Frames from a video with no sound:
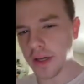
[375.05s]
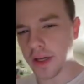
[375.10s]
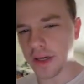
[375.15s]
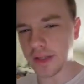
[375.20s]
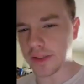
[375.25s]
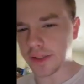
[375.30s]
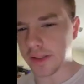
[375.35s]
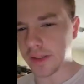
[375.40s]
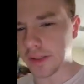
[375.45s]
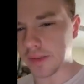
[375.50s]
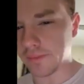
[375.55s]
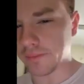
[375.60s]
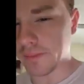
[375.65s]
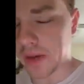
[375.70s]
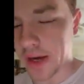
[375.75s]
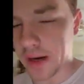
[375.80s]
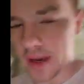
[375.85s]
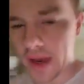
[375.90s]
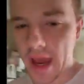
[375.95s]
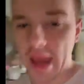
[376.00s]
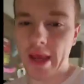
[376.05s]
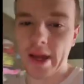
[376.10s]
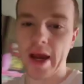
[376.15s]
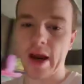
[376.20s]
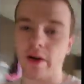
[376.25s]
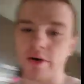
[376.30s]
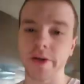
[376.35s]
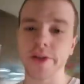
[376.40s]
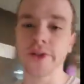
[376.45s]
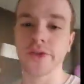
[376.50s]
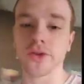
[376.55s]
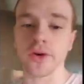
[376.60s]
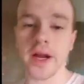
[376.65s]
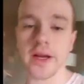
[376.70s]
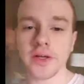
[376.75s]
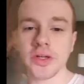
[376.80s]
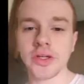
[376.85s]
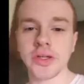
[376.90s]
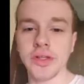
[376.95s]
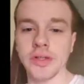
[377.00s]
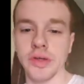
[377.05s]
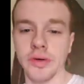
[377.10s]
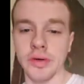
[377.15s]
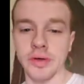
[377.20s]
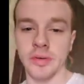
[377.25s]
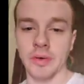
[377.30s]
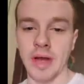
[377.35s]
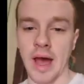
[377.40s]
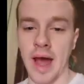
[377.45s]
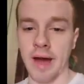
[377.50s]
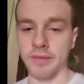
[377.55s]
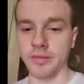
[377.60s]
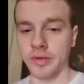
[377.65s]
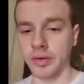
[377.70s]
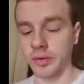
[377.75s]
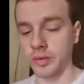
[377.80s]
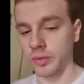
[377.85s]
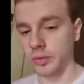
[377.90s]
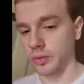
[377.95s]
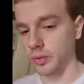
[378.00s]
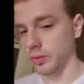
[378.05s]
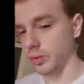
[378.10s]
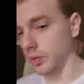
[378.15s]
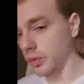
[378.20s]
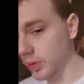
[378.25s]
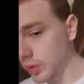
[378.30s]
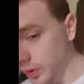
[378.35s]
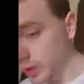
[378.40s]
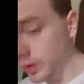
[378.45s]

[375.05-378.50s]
it's about an 8-hour stretch, so you would have to